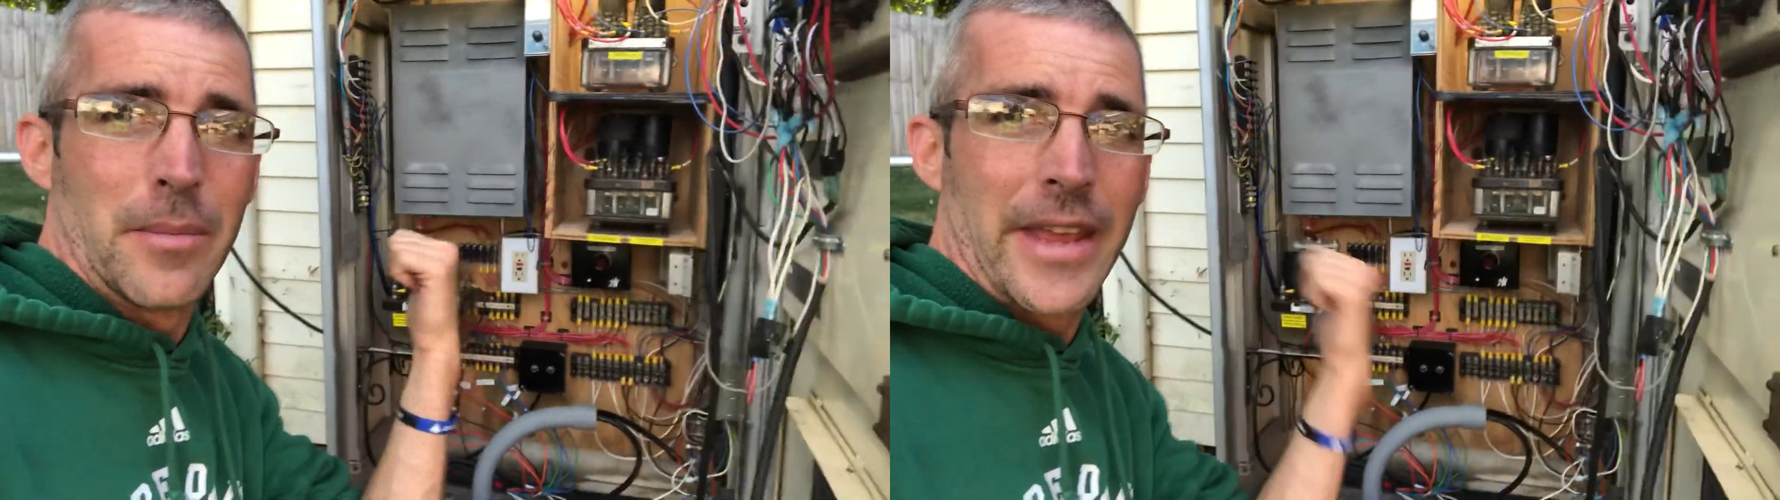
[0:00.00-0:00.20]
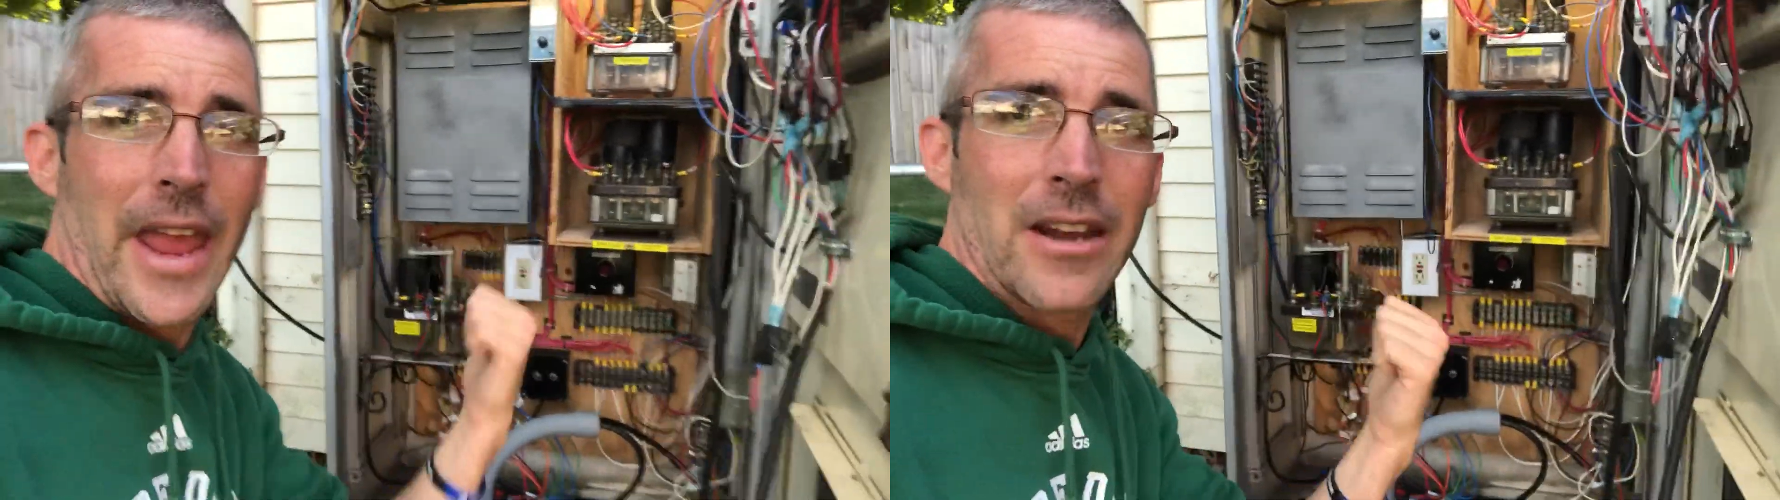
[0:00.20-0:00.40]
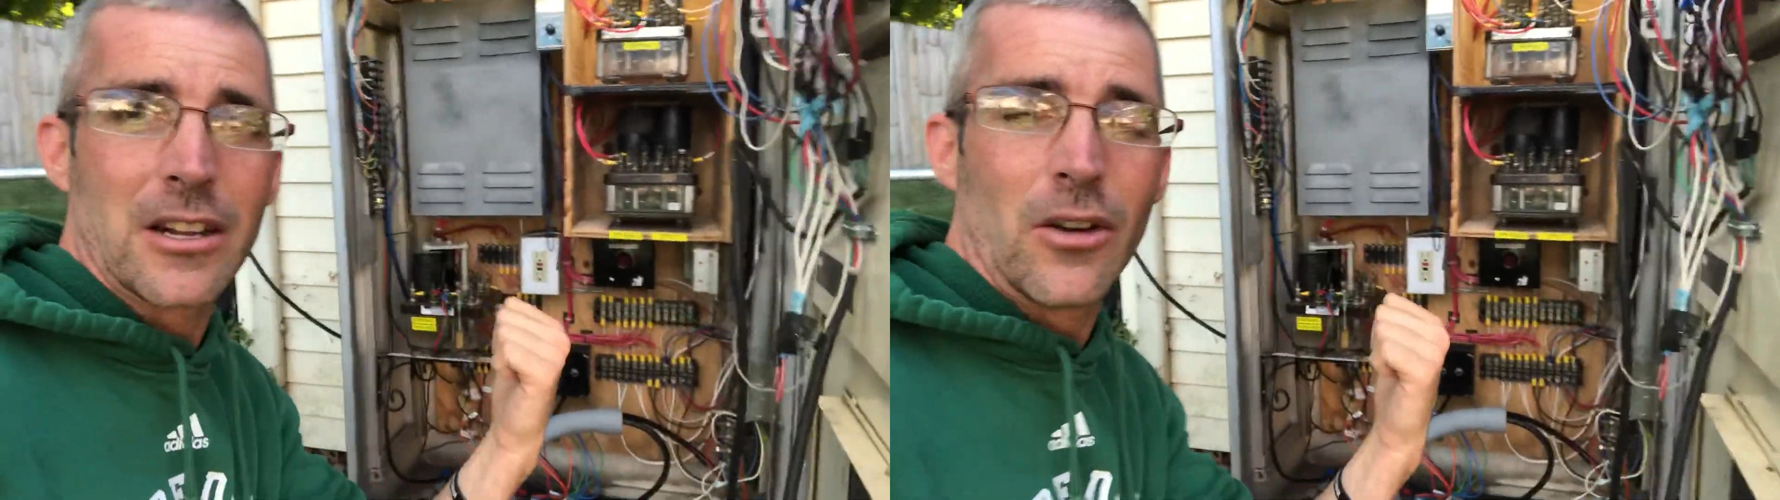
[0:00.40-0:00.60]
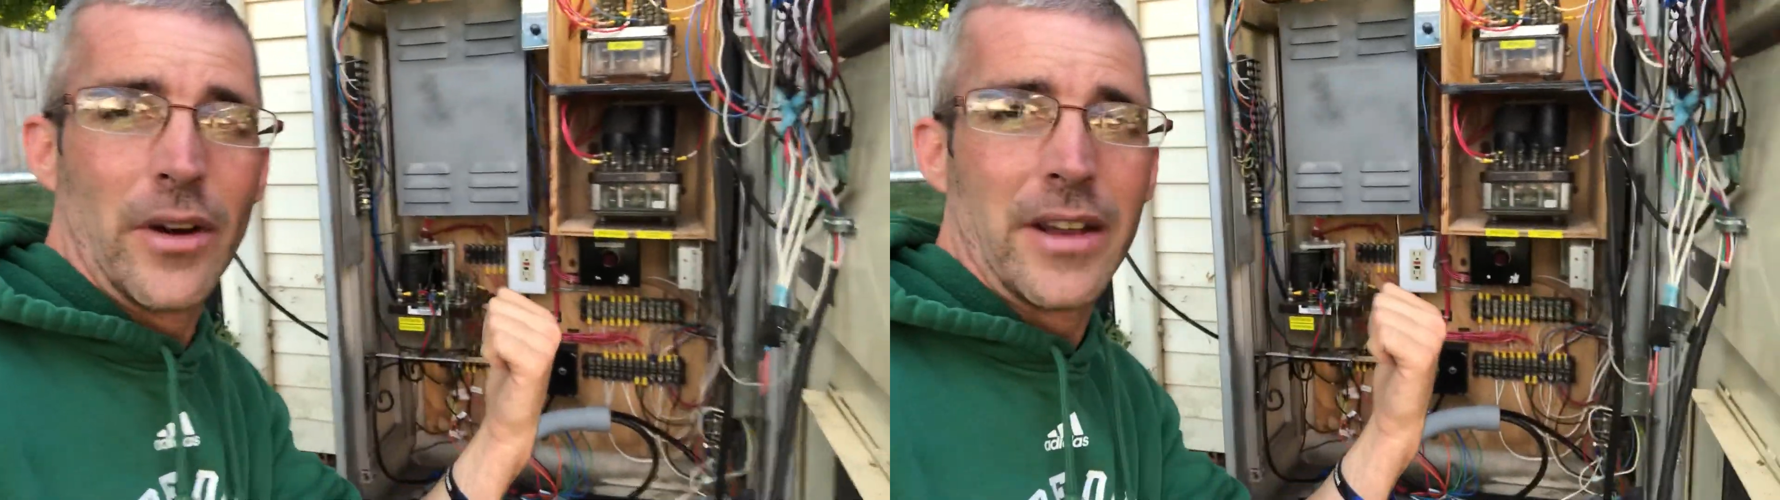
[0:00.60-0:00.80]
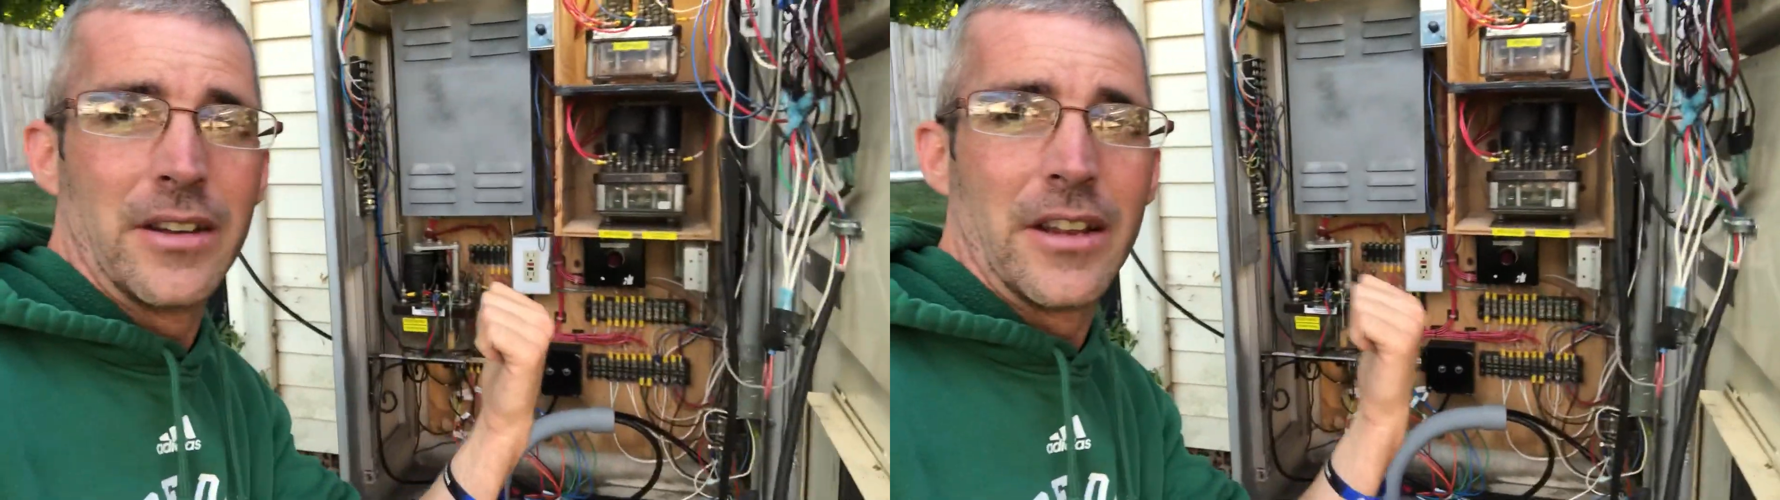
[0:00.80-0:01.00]
mechanical
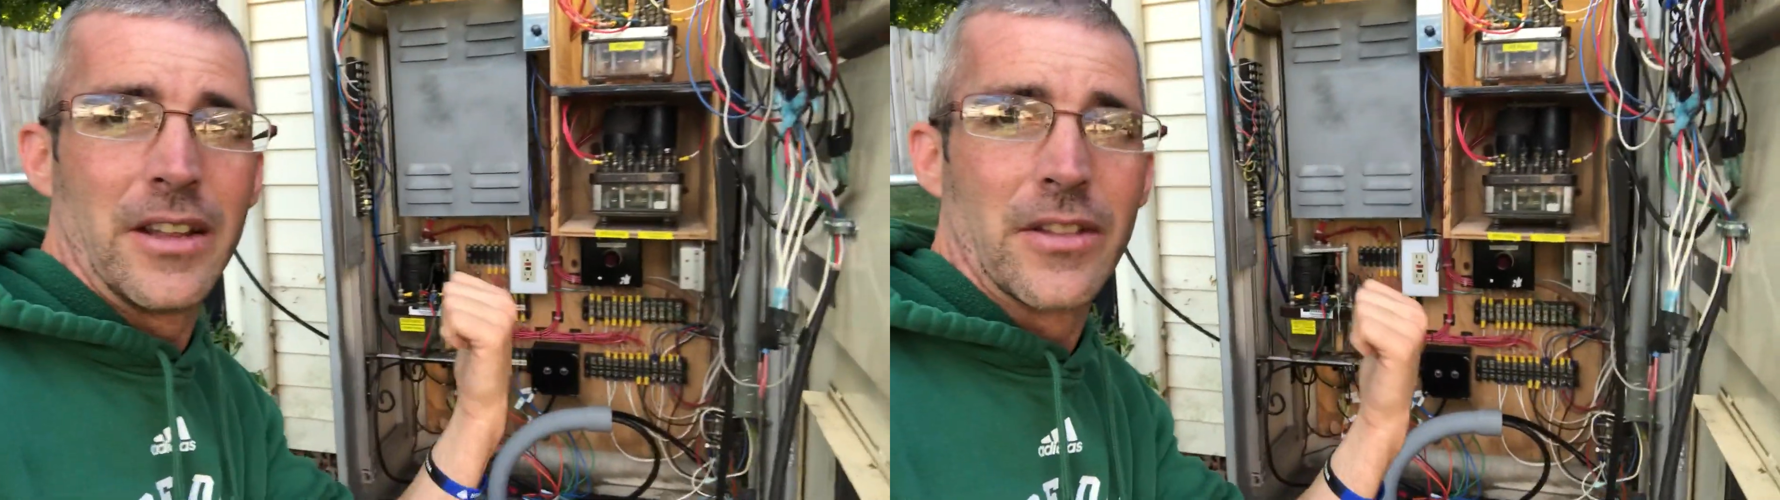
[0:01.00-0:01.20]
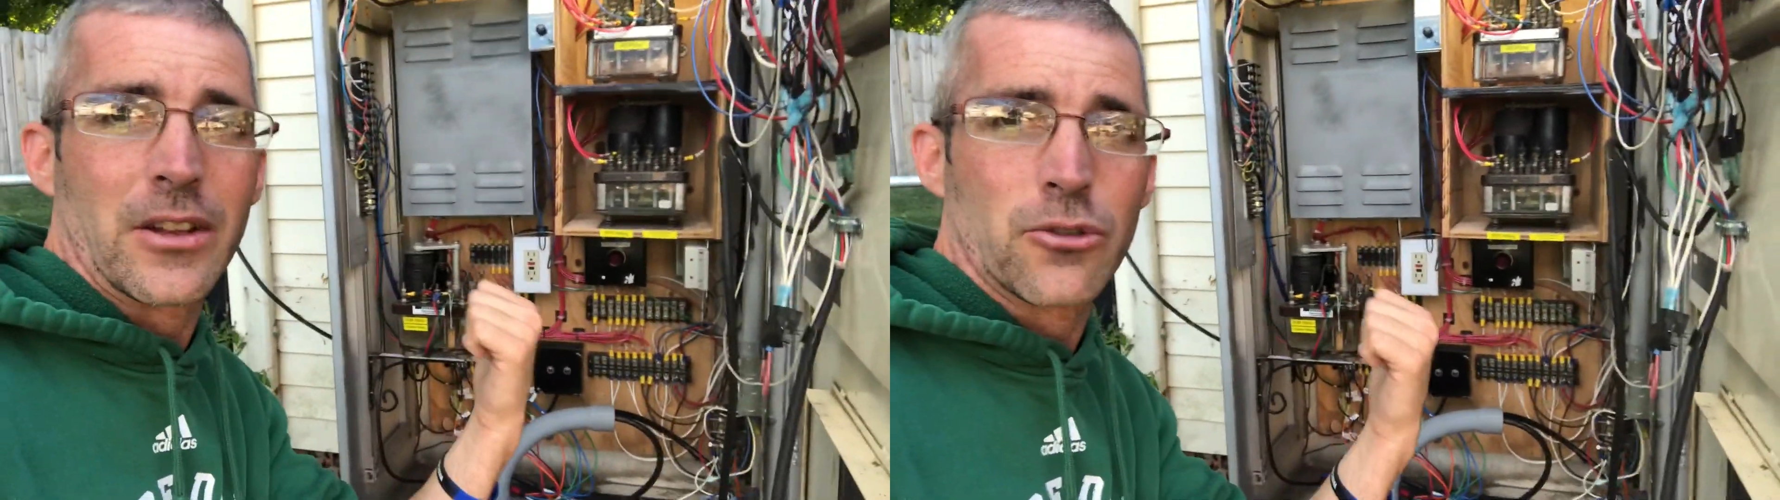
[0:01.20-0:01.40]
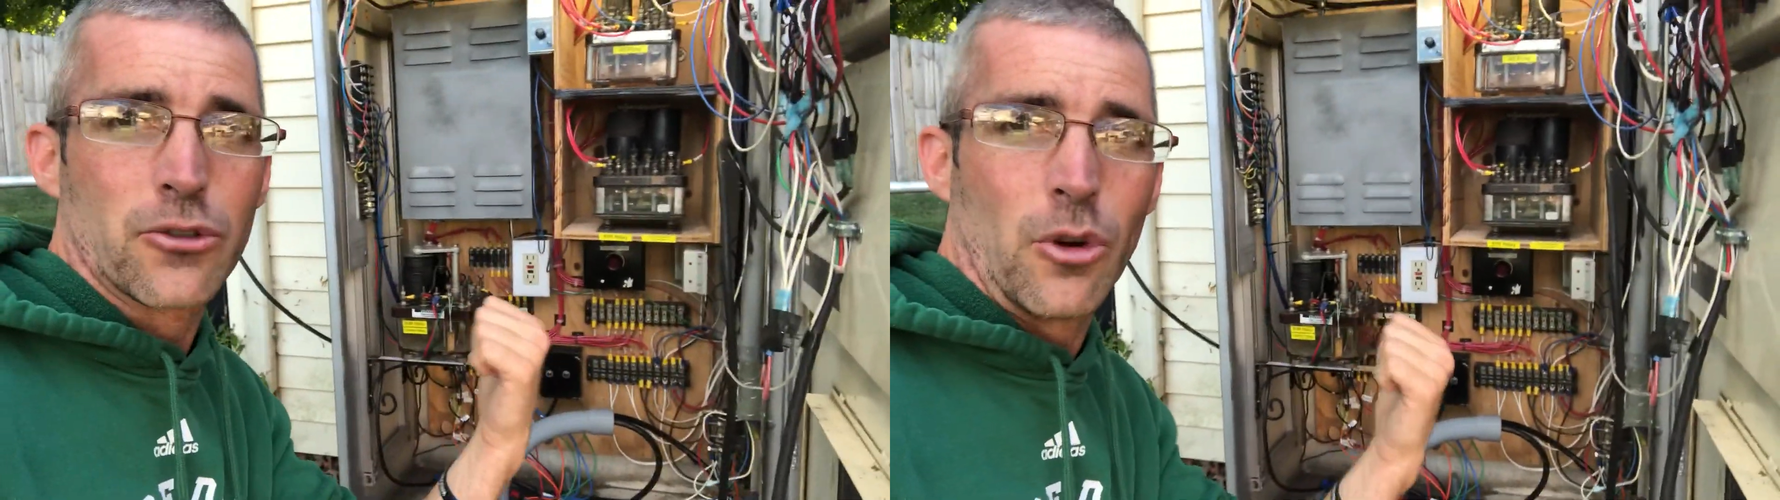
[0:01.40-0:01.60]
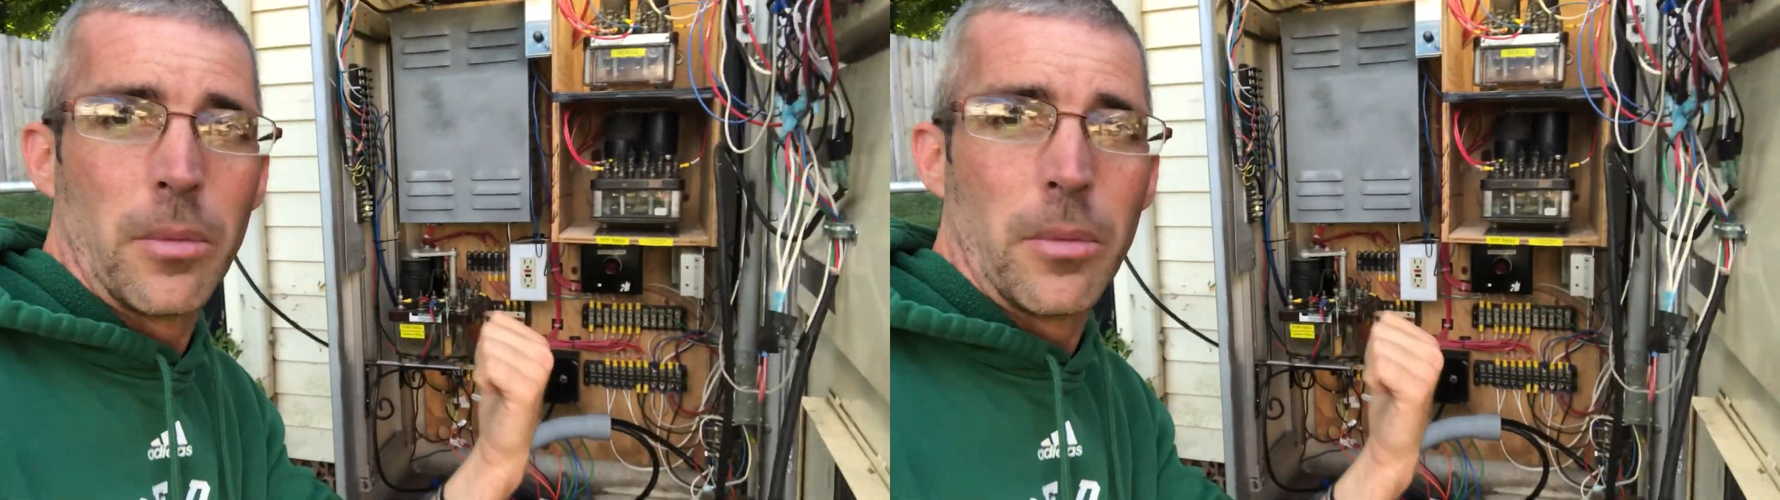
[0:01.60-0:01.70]
end in the control